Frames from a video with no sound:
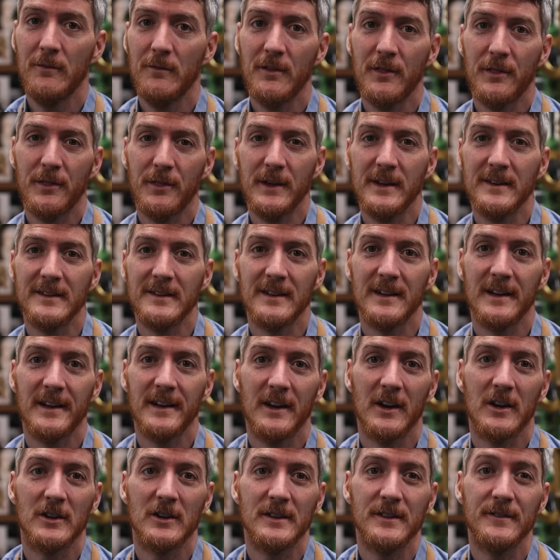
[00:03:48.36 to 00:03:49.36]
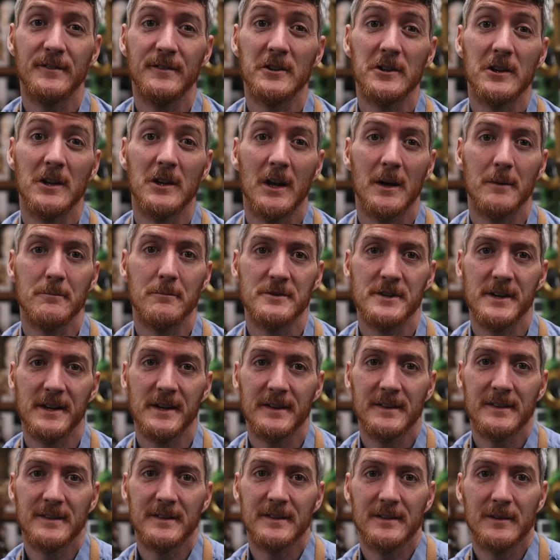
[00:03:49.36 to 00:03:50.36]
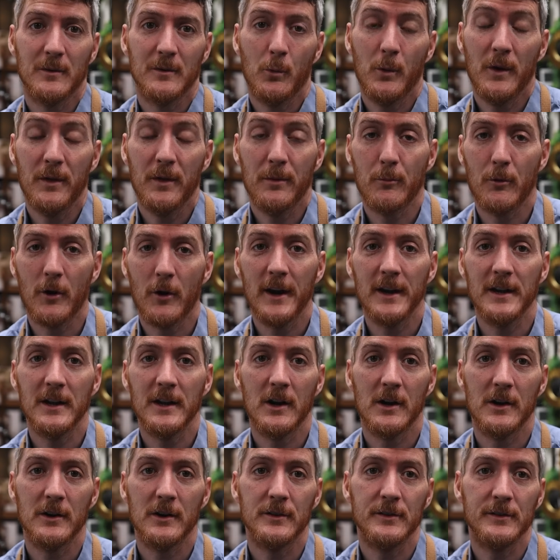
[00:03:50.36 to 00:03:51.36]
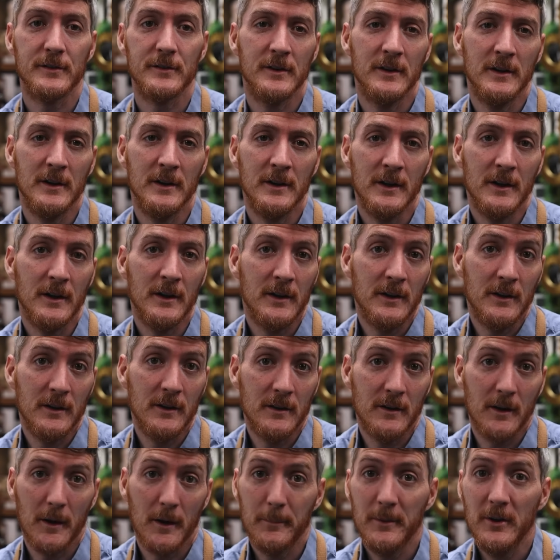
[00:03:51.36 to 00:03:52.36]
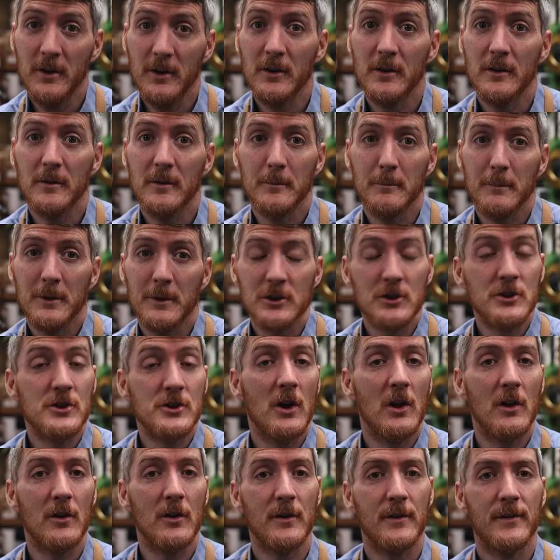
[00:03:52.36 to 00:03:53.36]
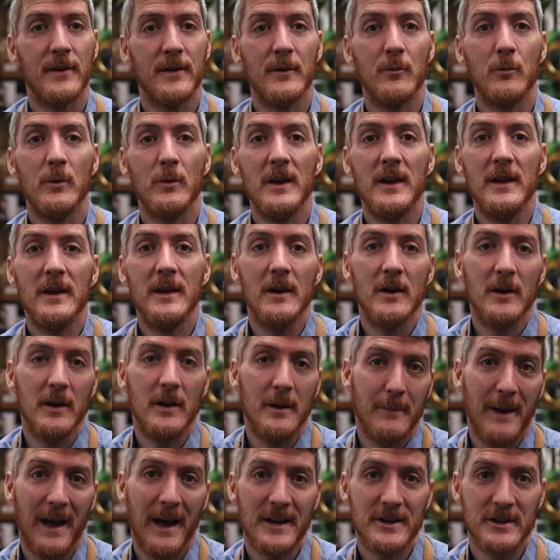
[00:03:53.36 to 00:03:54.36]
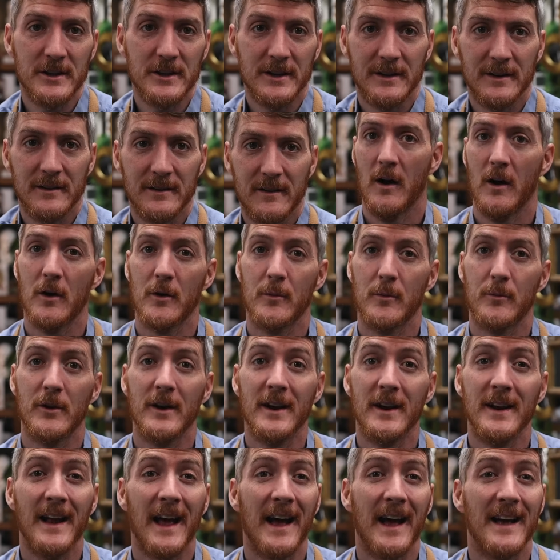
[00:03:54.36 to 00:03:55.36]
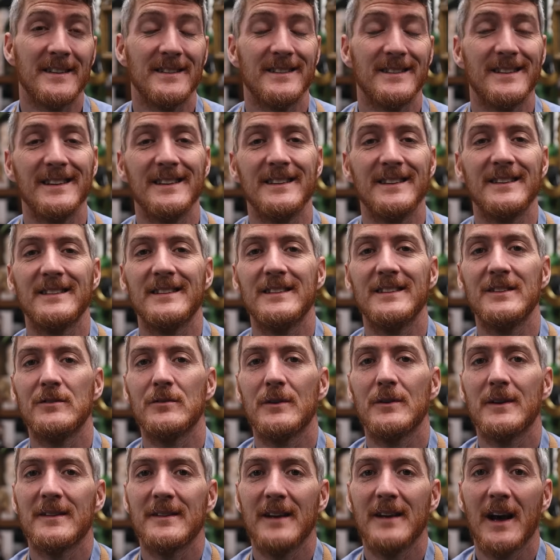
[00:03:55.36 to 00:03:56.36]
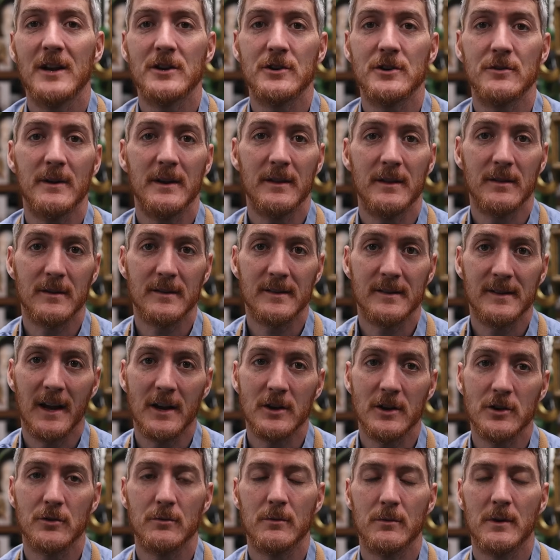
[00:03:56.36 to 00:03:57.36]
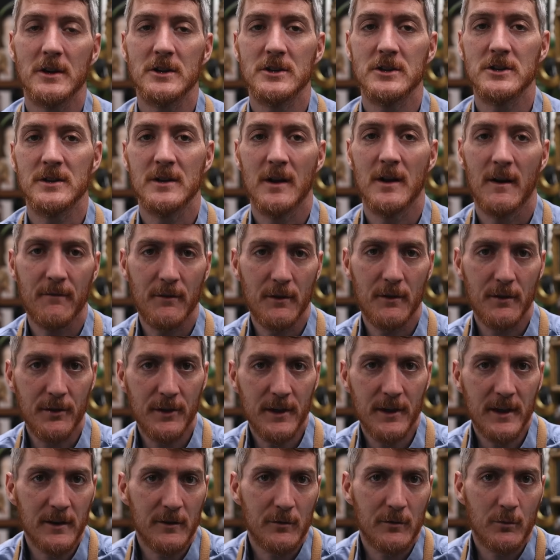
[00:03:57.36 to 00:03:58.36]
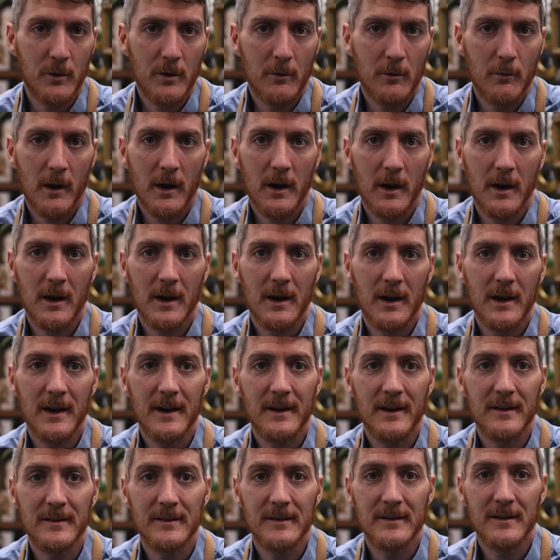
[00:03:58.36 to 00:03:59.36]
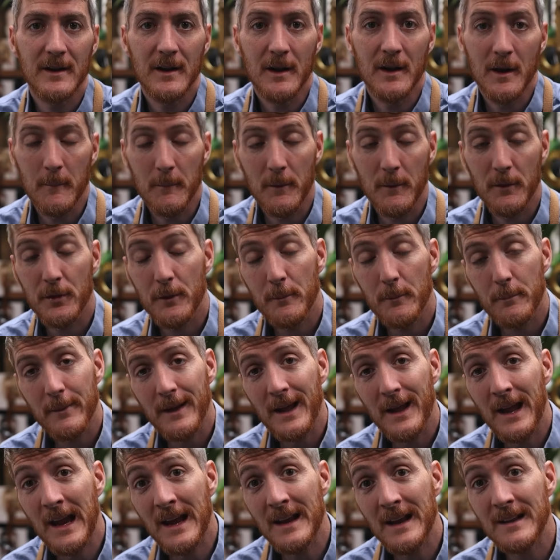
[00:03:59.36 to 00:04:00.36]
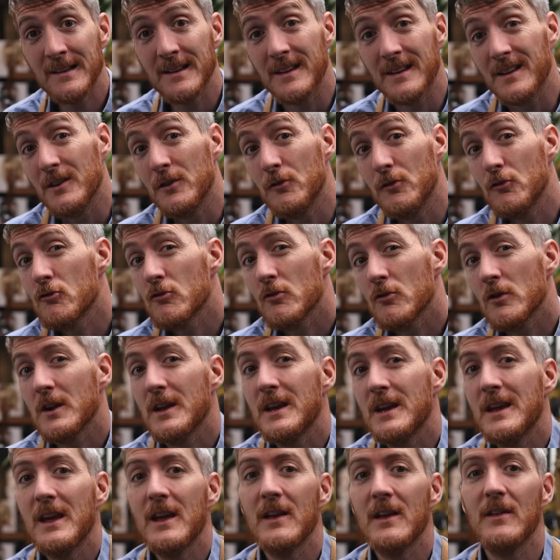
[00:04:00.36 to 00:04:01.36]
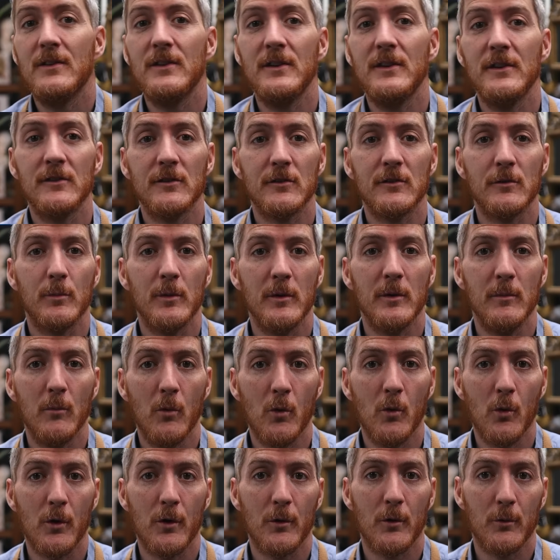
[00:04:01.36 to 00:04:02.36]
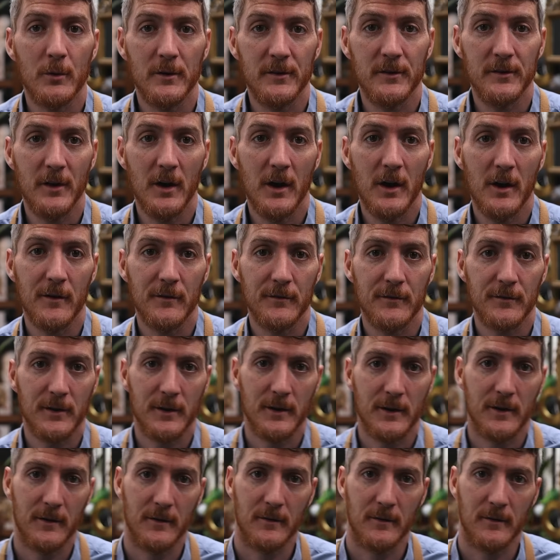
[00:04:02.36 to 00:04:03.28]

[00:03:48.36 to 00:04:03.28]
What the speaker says: even things like artificial objects with bright colors appear much duller than we imagine. Our brain has a tendency to exaggerate the saturation of the things we recognize, but the paint usually needs to be more reserved.